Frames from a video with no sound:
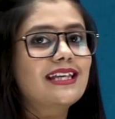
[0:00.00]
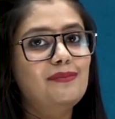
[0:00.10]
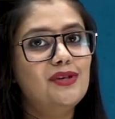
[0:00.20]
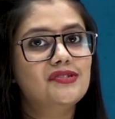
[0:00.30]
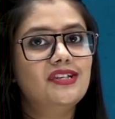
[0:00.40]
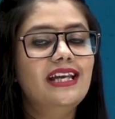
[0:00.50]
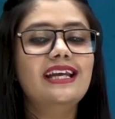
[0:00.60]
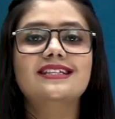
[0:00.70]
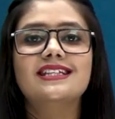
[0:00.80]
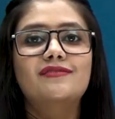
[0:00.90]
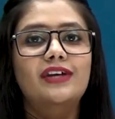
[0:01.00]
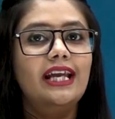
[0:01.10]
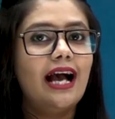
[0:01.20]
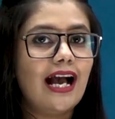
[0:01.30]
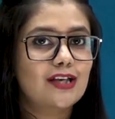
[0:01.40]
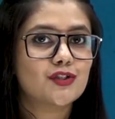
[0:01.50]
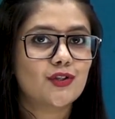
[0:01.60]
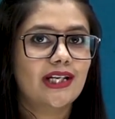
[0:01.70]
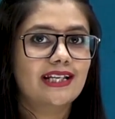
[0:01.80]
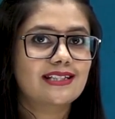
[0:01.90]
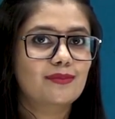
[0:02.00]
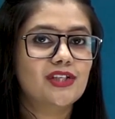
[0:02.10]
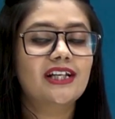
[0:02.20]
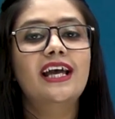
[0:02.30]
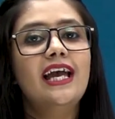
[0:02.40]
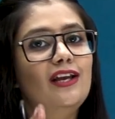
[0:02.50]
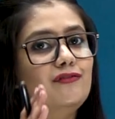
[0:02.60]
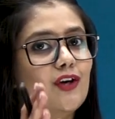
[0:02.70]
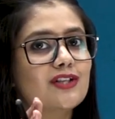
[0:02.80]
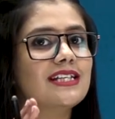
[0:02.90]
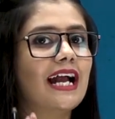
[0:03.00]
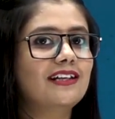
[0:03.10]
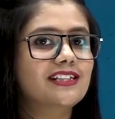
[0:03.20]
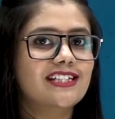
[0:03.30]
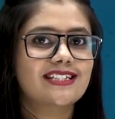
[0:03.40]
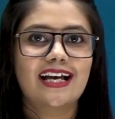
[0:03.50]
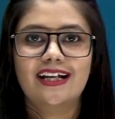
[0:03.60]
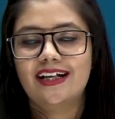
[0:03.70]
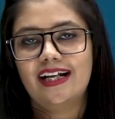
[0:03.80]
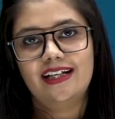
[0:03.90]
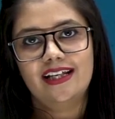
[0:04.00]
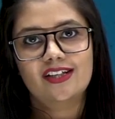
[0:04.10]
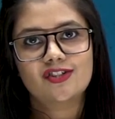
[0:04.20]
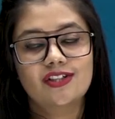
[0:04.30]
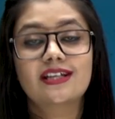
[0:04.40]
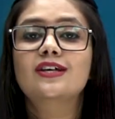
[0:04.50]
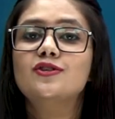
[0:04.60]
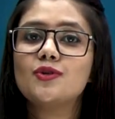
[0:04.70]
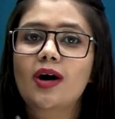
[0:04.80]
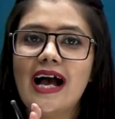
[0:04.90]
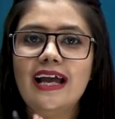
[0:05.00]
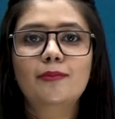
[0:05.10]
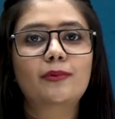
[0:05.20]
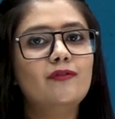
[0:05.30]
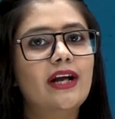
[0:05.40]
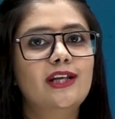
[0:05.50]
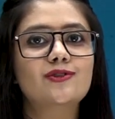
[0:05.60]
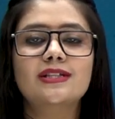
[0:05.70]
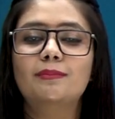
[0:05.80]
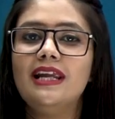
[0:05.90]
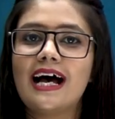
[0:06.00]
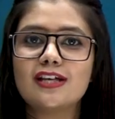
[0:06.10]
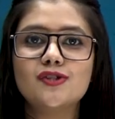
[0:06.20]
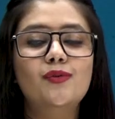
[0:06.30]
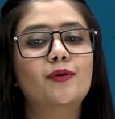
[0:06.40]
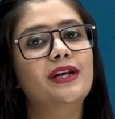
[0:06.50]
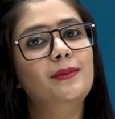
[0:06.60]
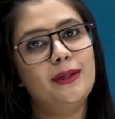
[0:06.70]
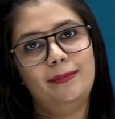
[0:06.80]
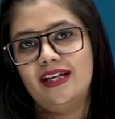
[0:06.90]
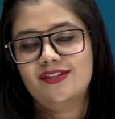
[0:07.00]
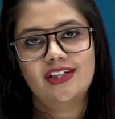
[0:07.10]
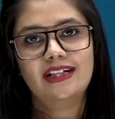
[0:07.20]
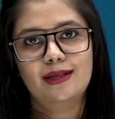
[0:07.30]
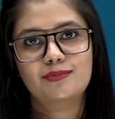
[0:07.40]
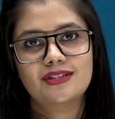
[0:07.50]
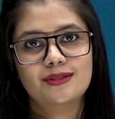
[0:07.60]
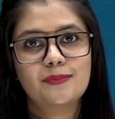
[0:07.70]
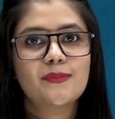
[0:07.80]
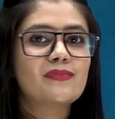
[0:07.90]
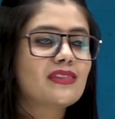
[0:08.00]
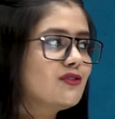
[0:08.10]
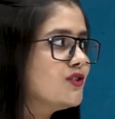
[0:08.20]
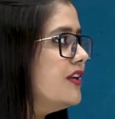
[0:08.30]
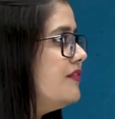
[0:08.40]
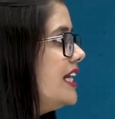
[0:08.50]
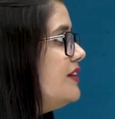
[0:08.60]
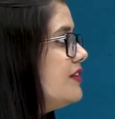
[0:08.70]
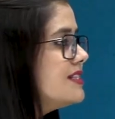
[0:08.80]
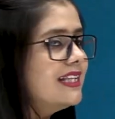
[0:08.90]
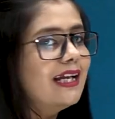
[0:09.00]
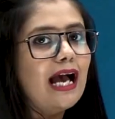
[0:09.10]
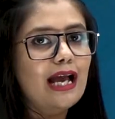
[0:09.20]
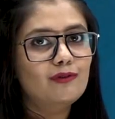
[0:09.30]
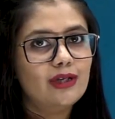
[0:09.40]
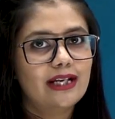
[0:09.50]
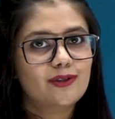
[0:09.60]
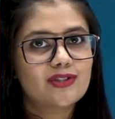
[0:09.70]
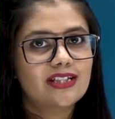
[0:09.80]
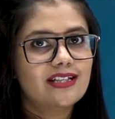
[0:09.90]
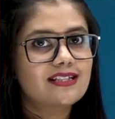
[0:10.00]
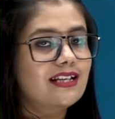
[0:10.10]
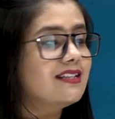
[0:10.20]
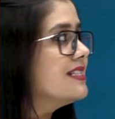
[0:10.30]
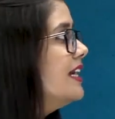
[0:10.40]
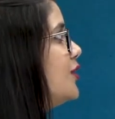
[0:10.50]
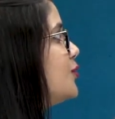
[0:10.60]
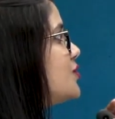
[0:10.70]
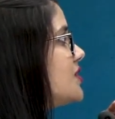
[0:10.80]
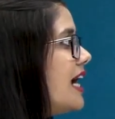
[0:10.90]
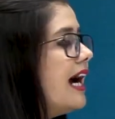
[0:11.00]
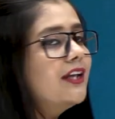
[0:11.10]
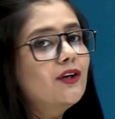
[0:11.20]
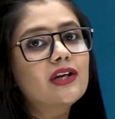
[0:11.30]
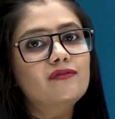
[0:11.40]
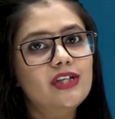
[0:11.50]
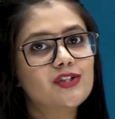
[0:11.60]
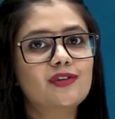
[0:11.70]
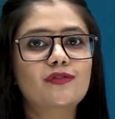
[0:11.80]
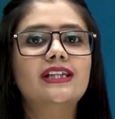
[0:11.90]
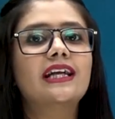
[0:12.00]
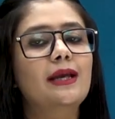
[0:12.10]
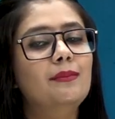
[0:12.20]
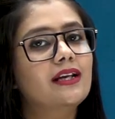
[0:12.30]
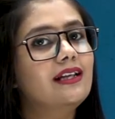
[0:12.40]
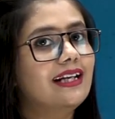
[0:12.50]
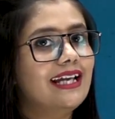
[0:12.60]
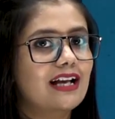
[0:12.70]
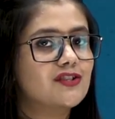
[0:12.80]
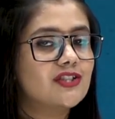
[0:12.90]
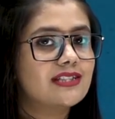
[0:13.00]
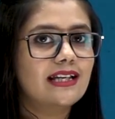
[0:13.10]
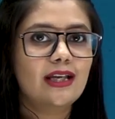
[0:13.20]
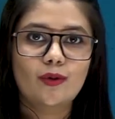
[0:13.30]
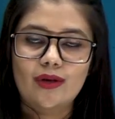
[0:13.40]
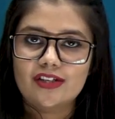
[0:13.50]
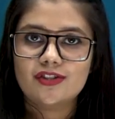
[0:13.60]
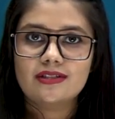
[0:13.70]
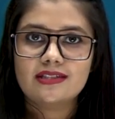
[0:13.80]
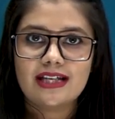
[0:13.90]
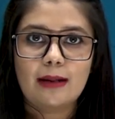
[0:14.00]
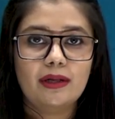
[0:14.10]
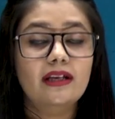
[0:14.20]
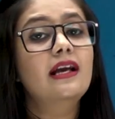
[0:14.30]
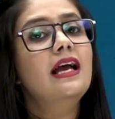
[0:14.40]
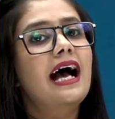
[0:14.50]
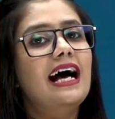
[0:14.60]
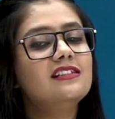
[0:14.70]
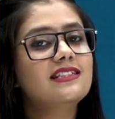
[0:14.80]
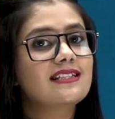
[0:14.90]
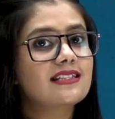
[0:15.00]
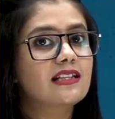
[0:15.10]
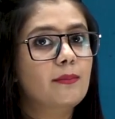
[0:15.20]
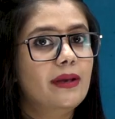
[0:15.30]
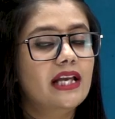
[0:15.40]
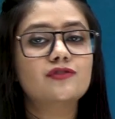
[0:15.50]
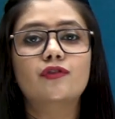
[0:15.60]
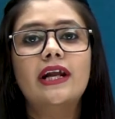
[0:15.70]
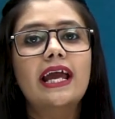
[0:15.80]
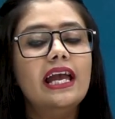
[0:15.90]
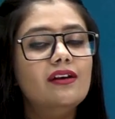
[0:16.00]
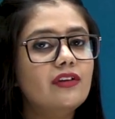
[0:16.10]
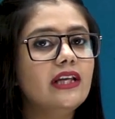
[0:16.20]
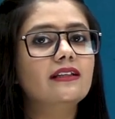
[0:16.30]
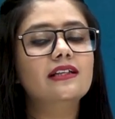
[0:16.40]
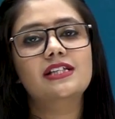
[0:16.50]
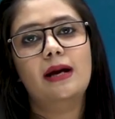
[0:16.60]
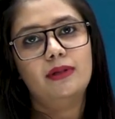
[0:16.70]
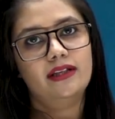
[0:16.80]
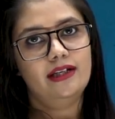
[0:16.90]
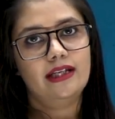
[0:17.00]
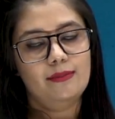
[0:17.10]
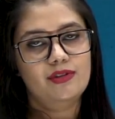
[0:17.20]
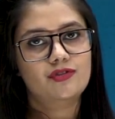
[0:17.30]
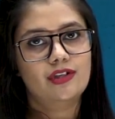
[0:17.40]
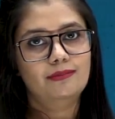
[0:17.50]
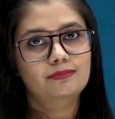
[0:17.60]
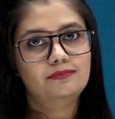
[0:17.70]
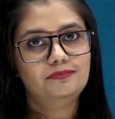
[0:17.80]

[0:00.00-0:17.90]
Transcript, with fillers: chemistry is a very high scoring subject if your strategies are in right direction. So I'll provide you some last moment preparation tips. So the very first thing I would like to suggest is to start your revision with the chemical reactions and equations chapter, as this is the base for every other chapter in chemistry.